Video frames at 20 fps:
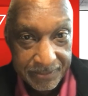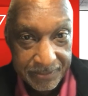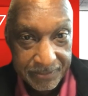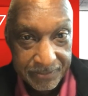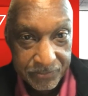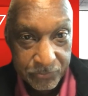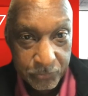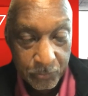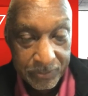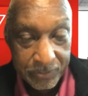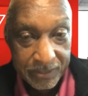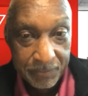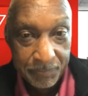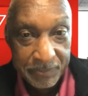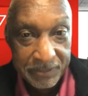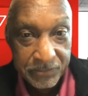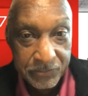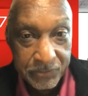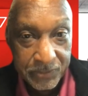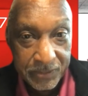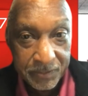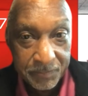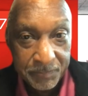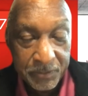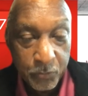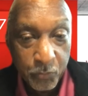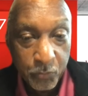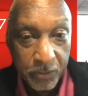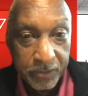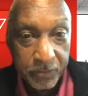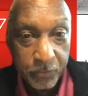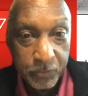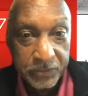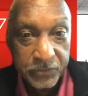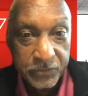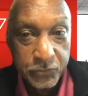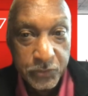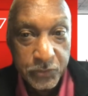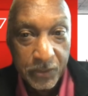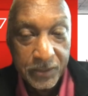So companies are going to be working with
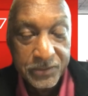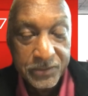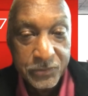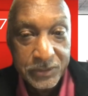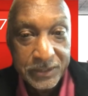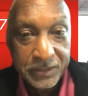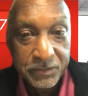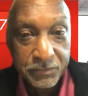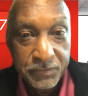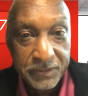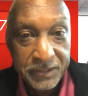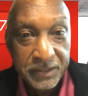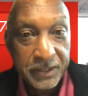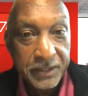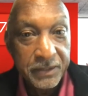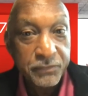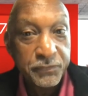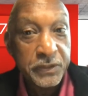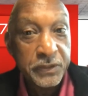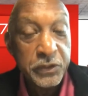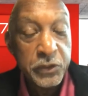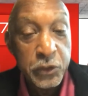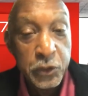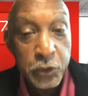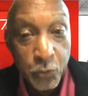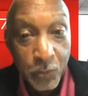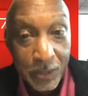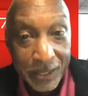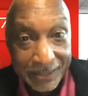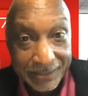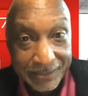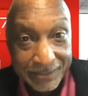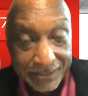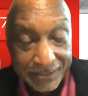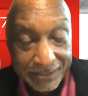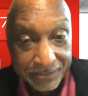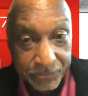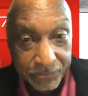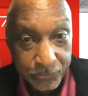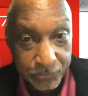Start Gnv for new
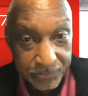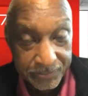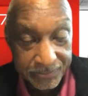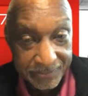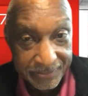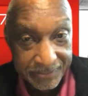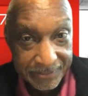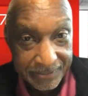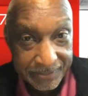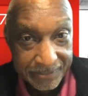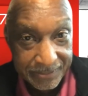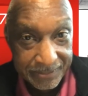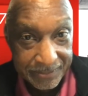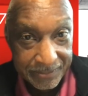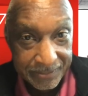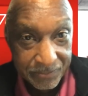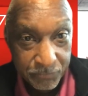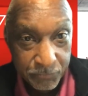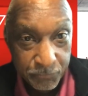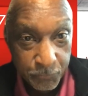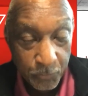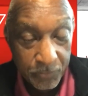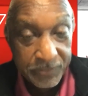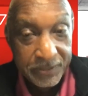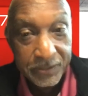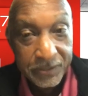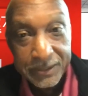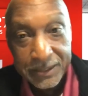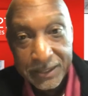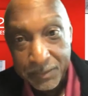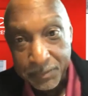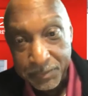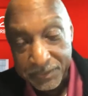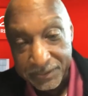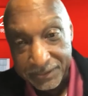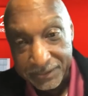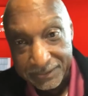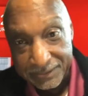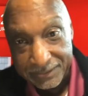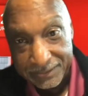ideas for their
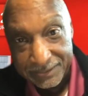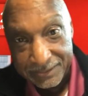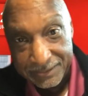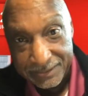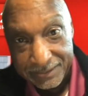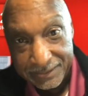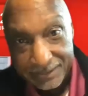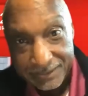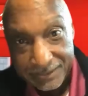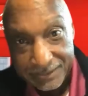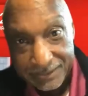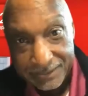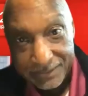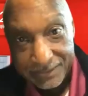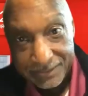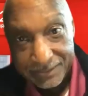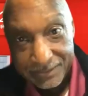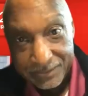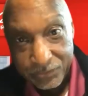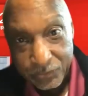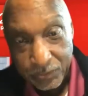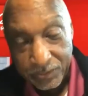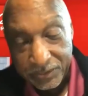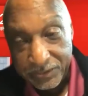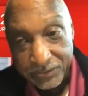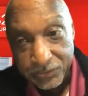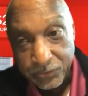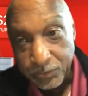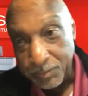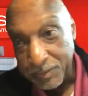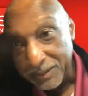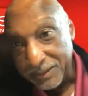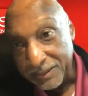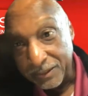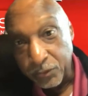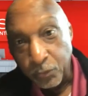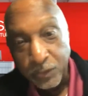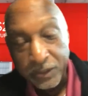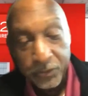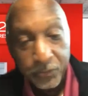company. So it used to be the
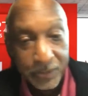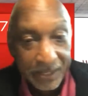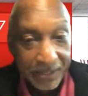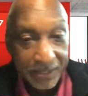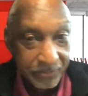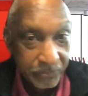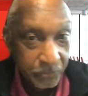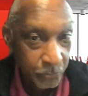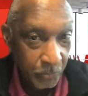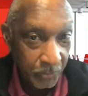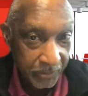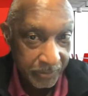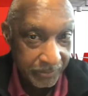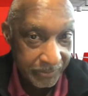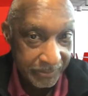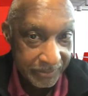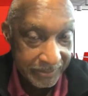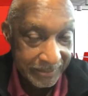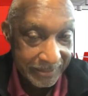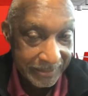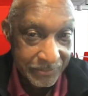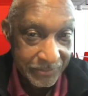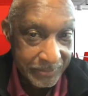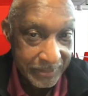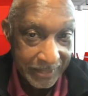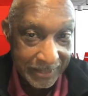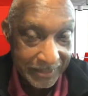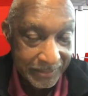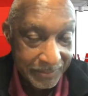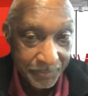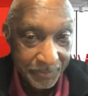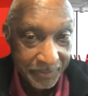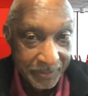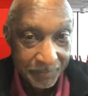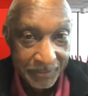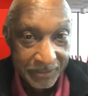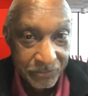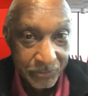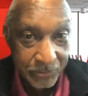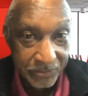other way around. You're working on the inside and you pay a
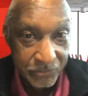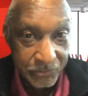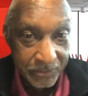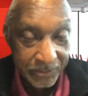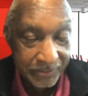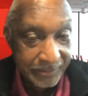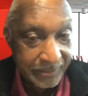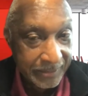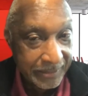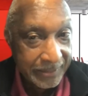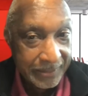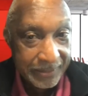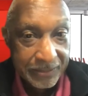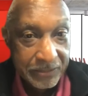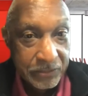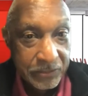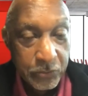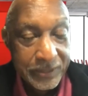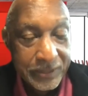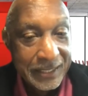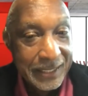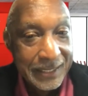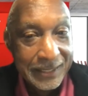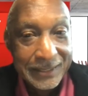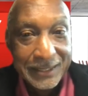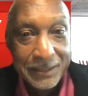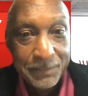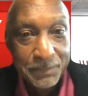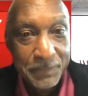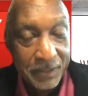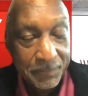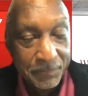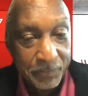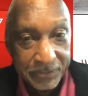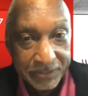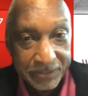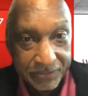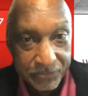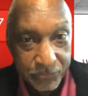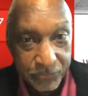bunch of engineers. You can't keep up
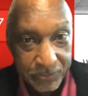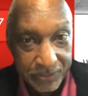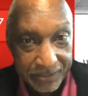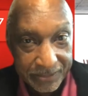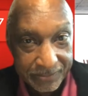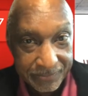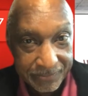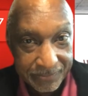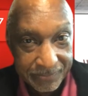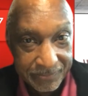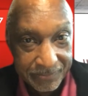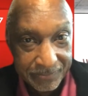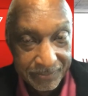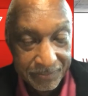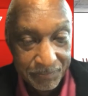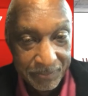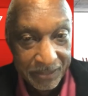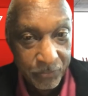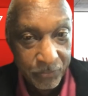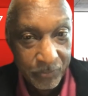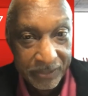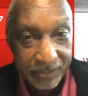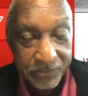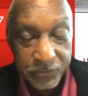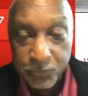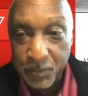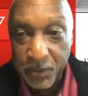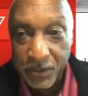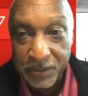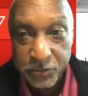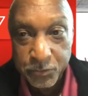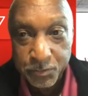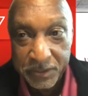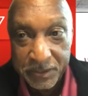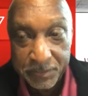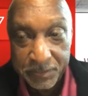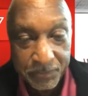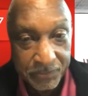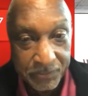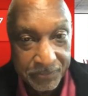on the inside. And by the way, the smartest
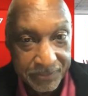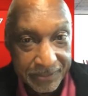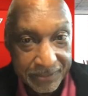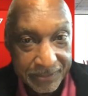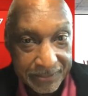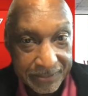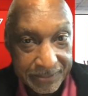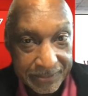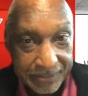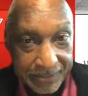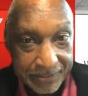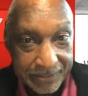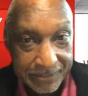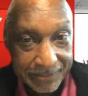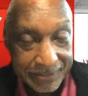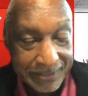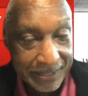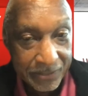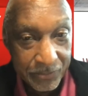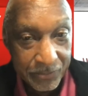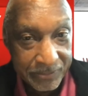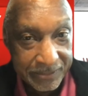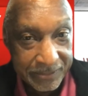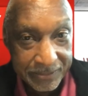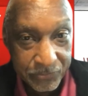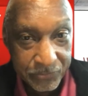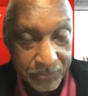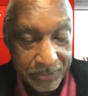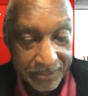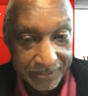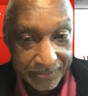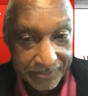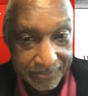people are not on the inside.